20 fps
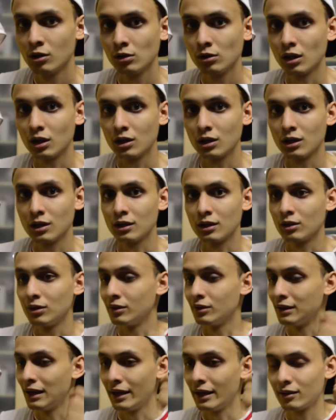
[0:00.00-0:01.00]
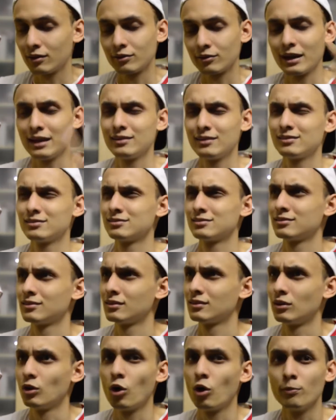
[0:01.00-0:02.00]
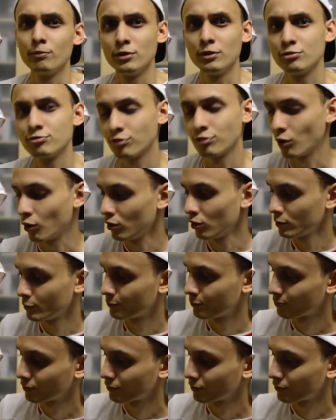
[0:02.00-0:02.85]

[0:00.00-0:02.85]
right long before.